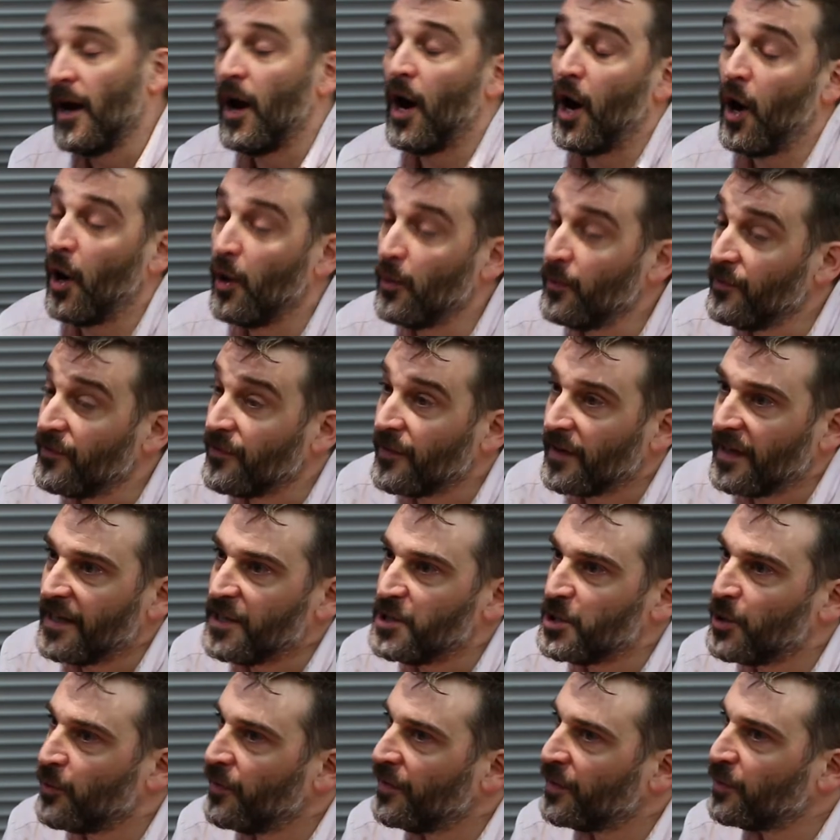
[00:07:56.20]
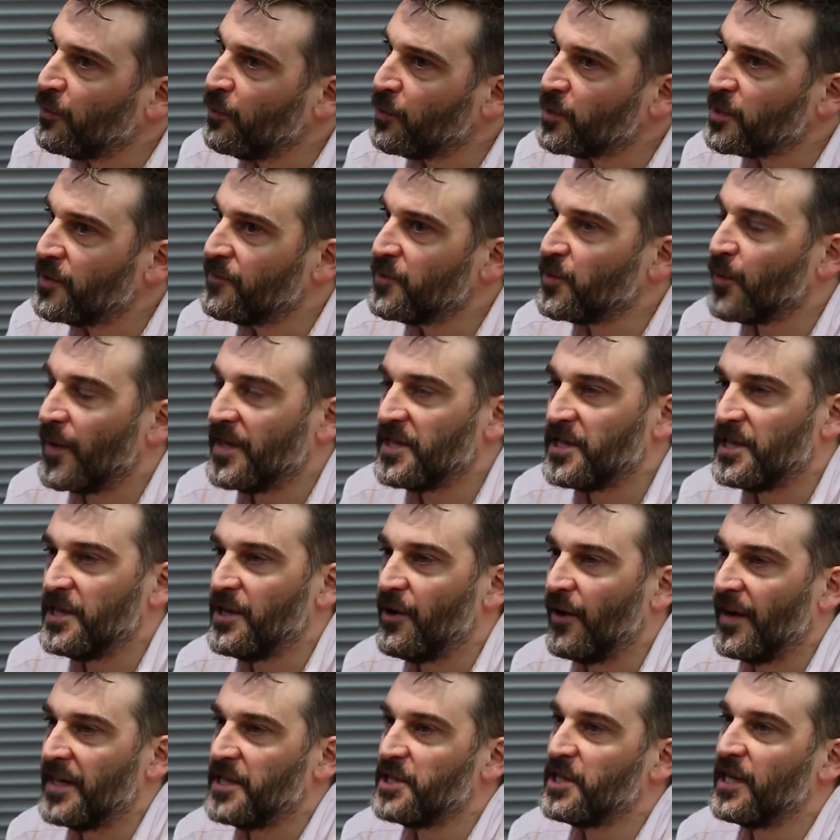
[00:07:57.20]
Hopefully, during the course of
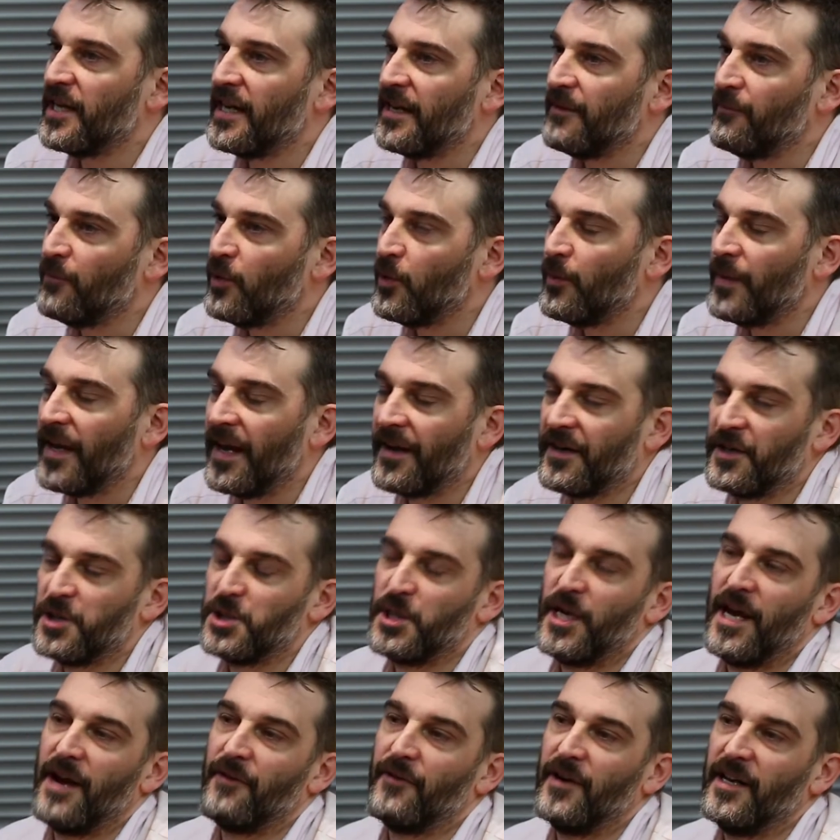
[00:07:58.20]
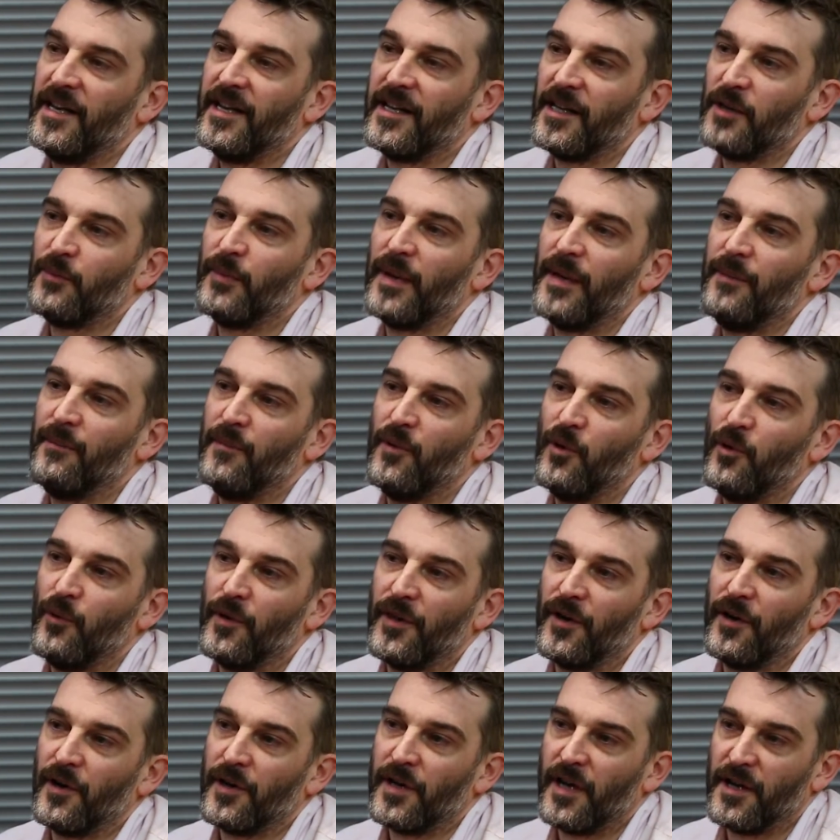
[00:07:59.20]
2019, we'll be able to share a little bit more with
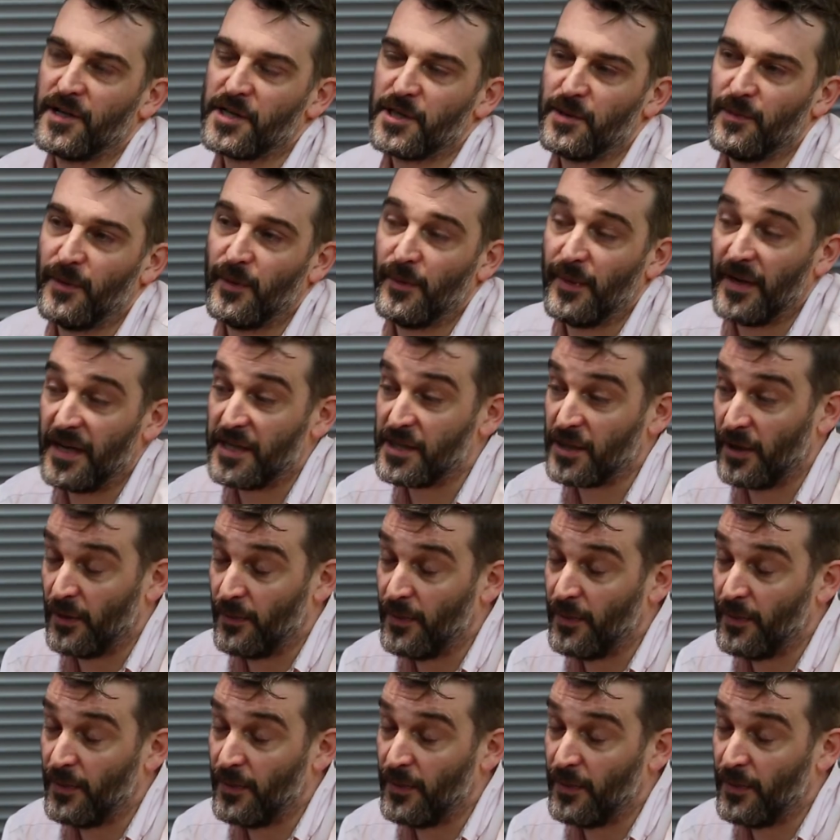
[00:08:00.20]
our customer base, our